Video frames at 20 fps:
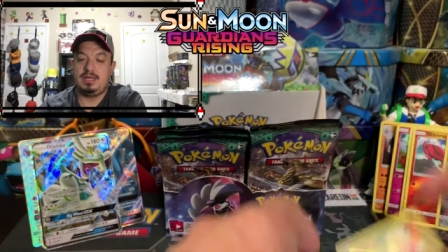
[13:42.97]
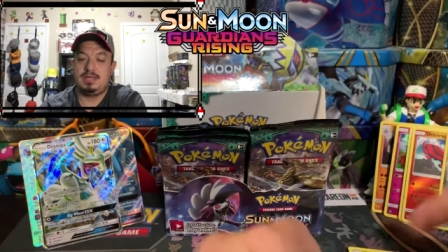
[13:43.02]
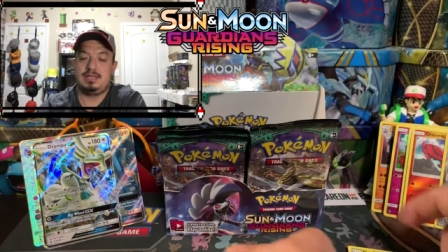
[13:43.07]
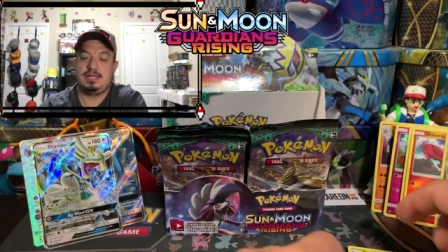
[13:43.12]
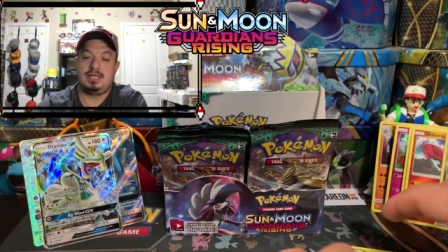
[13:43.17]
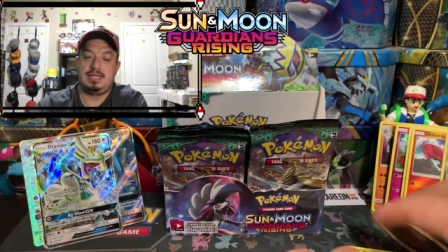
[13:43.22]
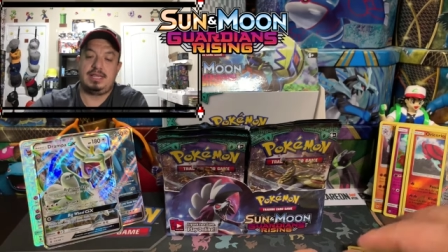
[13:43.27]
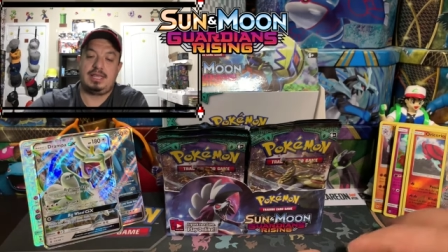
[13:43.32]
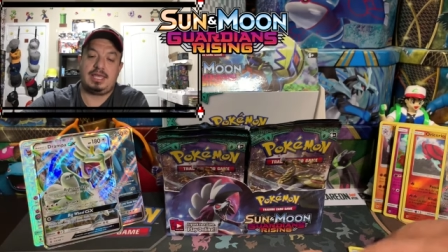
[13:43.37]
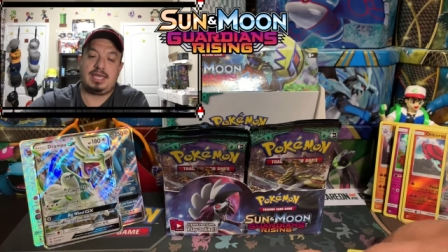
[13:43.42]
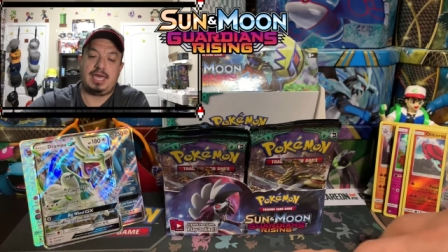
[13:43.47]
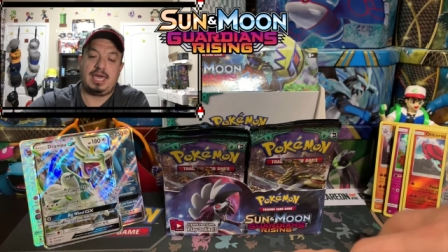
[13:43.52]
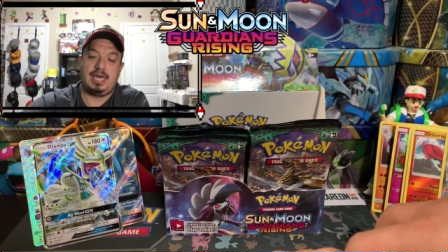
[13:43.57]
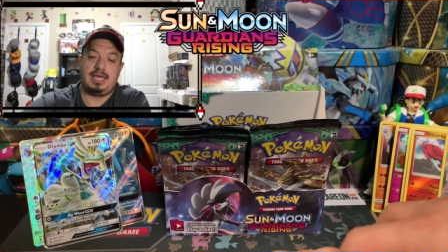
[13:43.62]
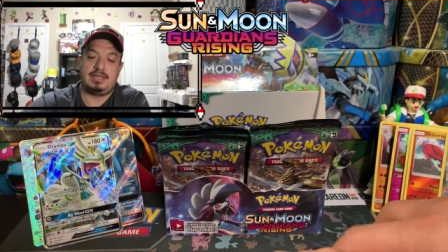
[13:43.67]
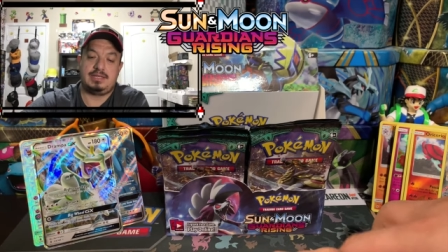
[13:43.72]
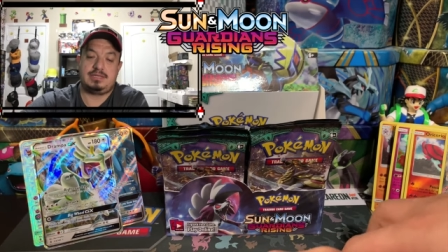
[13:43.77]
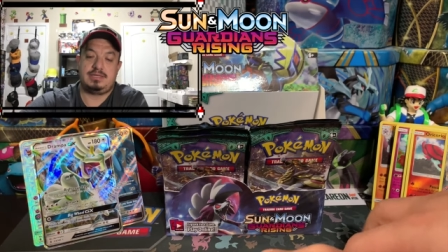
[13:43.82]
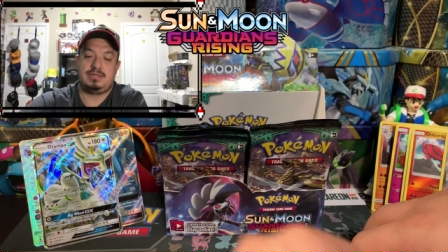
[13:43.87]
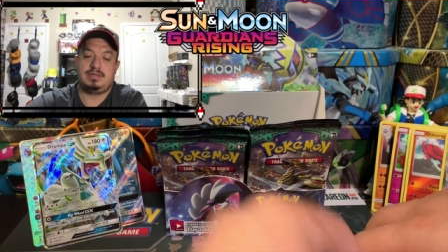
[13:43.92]

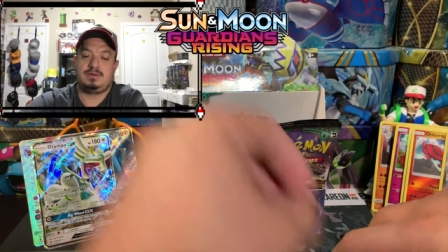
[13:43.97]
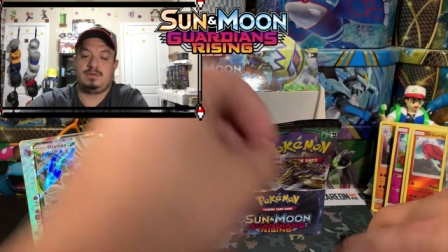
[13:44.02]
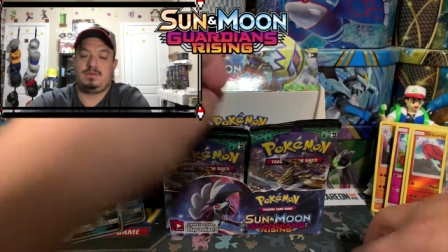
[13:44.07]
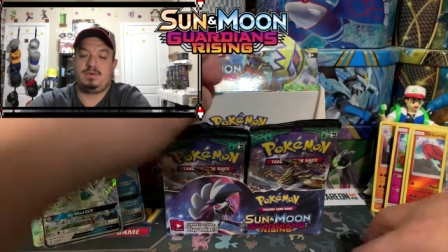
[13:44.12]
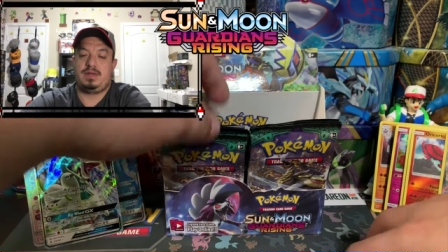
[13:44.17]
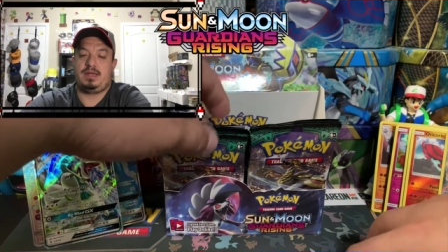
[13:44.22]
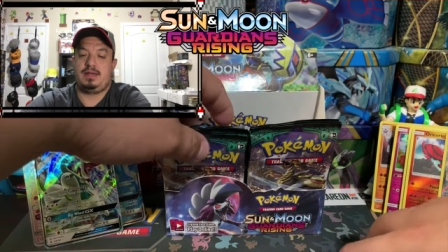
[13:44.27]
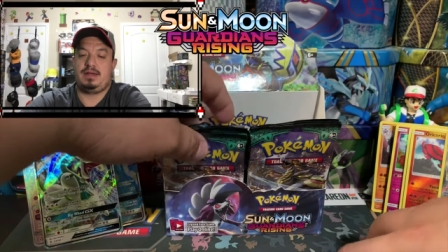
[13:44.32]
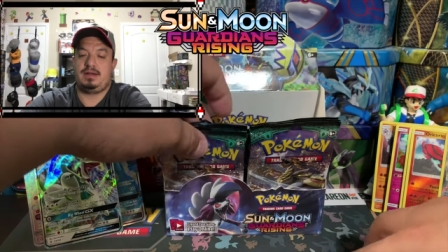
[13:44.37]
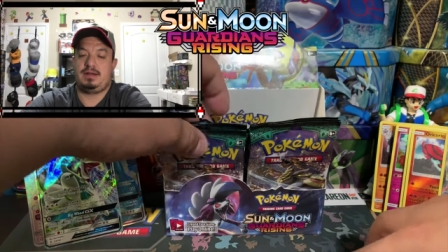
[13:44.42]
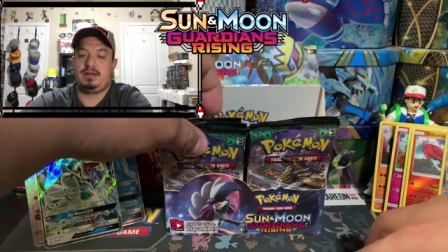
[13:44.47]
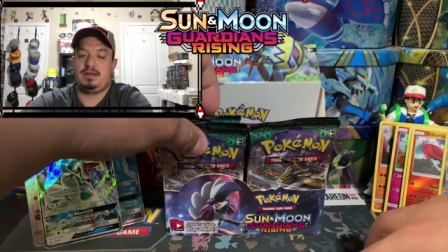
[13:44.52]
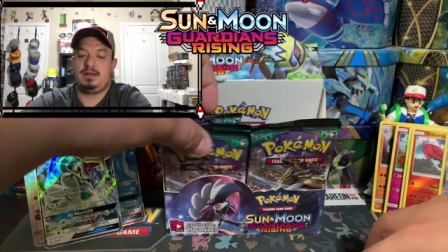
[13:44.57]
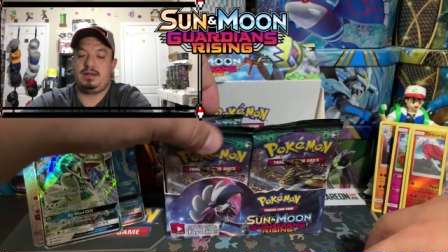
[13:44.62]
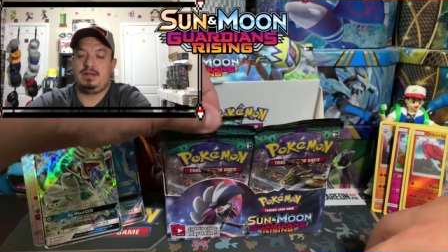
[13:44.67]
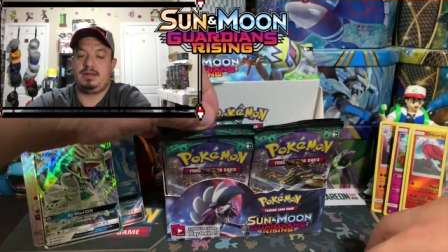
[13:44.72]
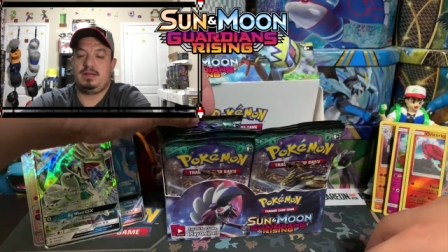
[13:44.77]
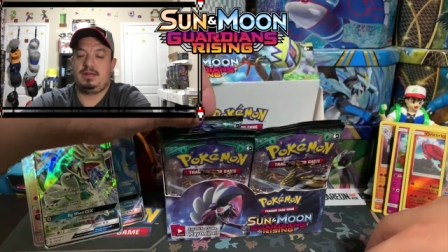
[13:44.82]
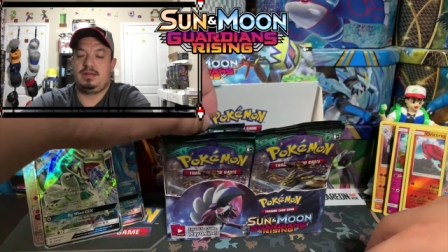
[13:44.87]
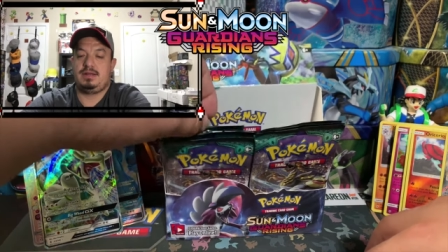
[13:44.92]
Lilligant, Rare,
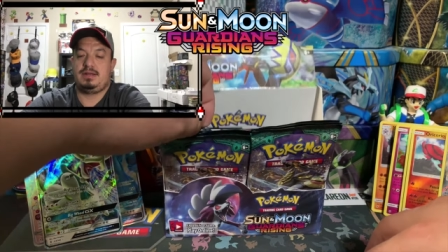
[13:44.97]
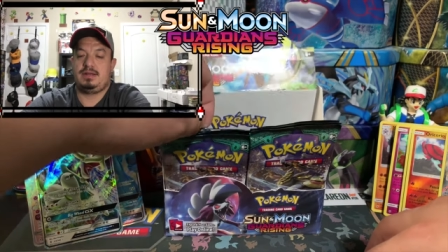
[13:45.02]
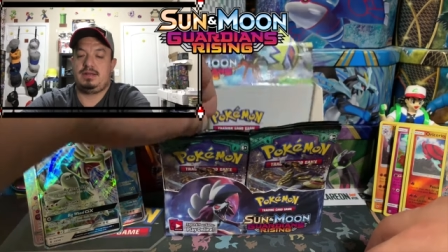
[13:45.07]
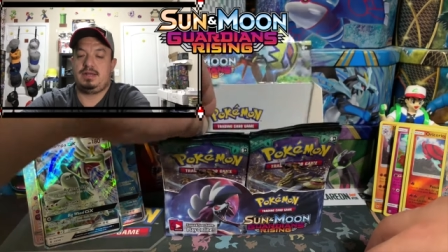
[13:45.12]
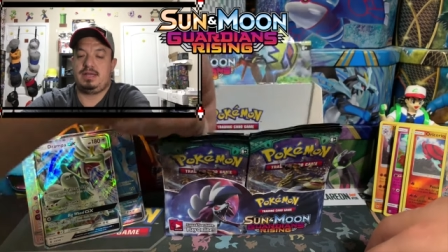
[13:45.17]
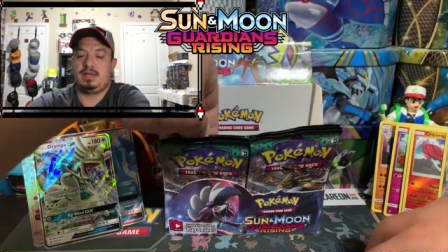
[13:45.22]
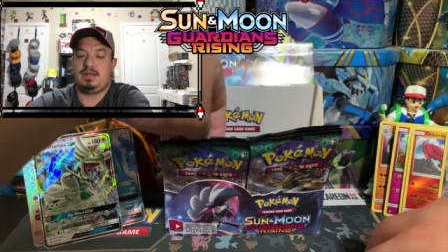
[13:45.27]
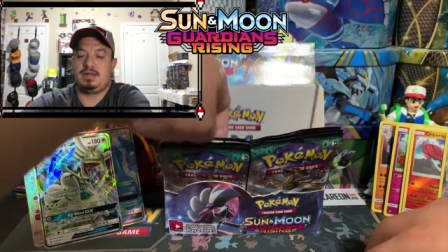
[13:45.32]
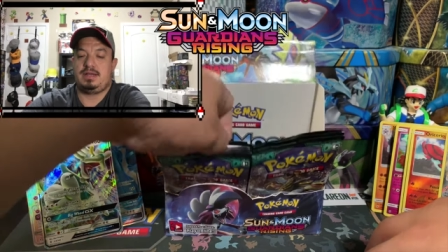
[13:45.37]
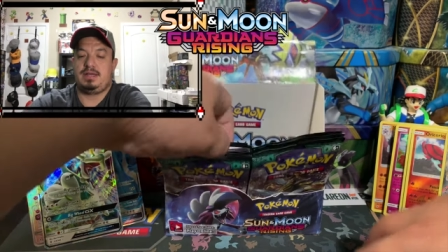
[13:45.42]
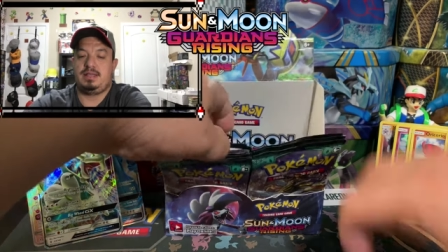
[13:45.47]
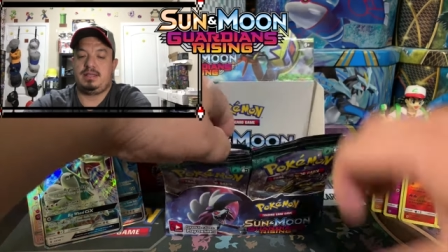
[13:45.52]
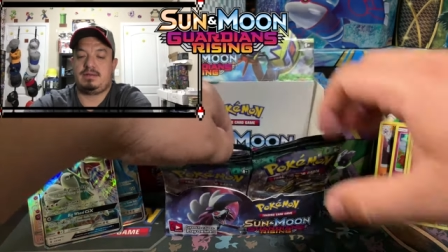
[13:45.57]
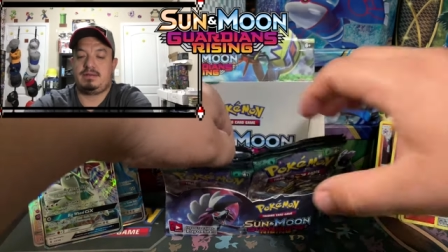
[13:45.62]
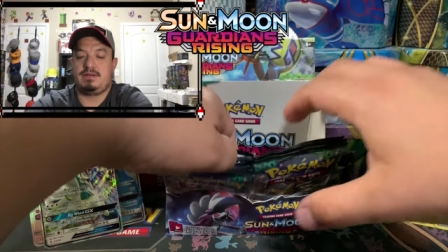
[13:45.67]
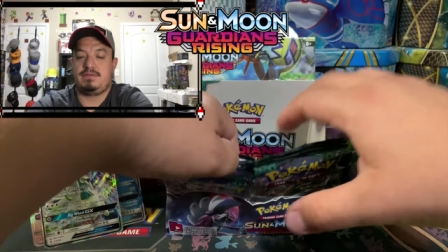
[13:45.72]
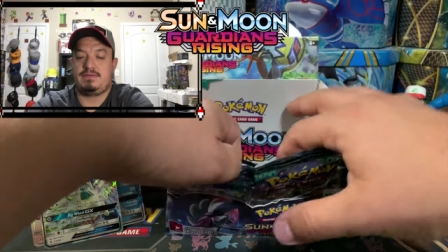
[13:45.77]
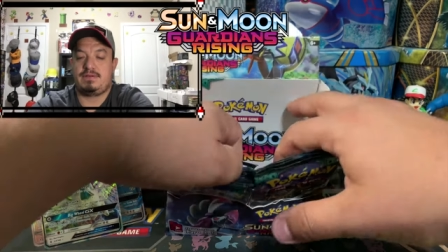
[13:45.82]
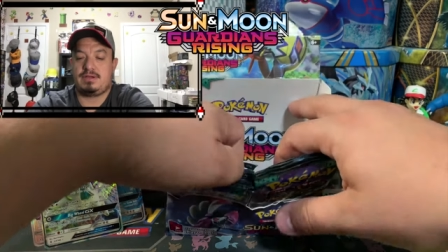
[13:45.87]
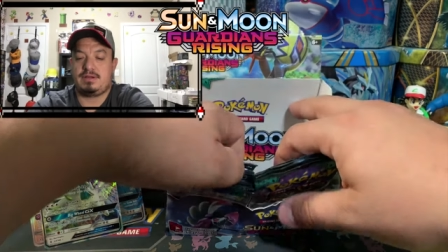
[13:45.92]
non
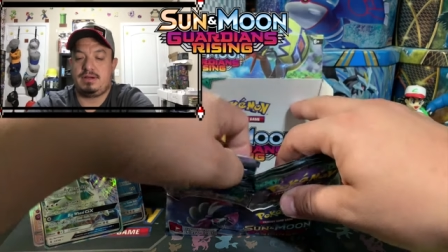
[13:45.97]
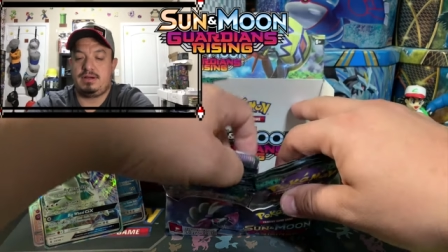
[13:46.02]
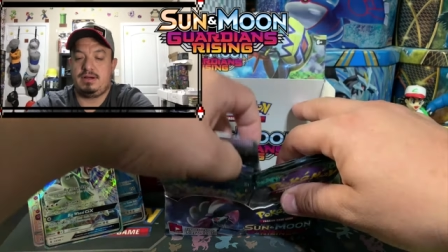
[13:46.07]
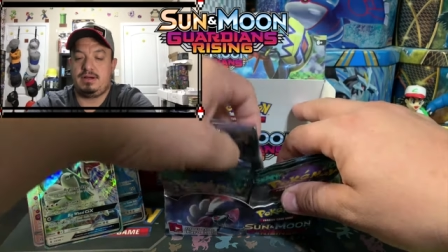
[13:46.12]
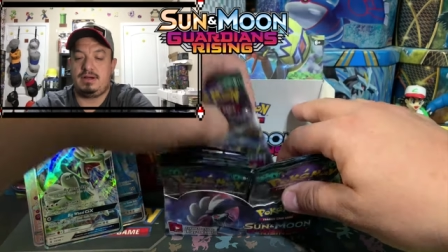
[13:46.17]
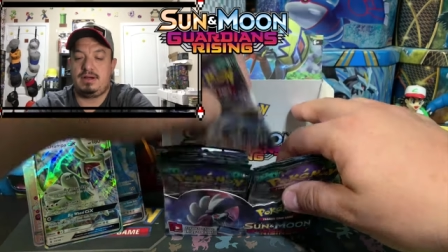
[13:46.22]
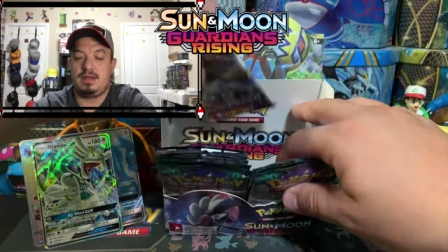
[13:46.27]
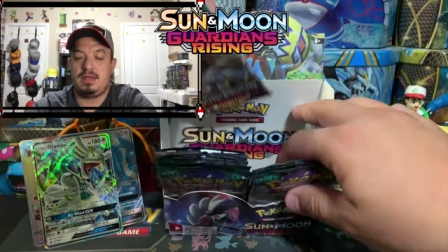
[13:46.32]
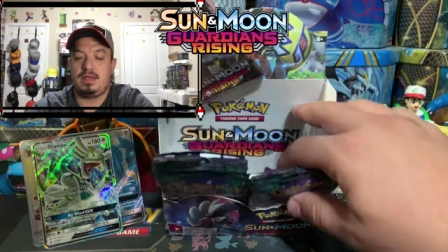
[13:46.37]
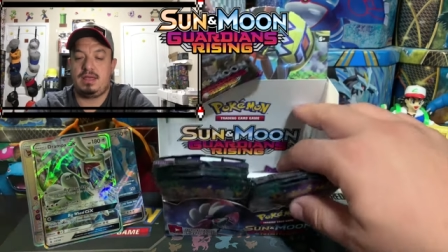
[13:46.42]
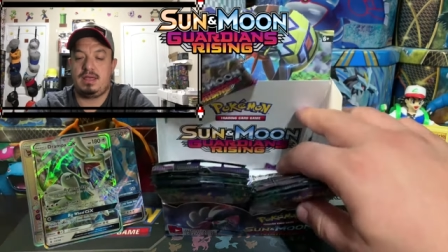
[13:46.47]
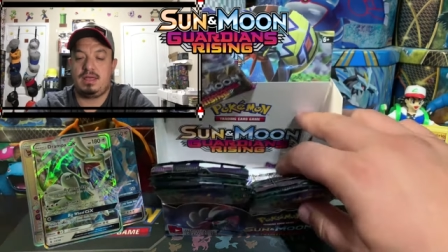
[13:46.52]
holographic card.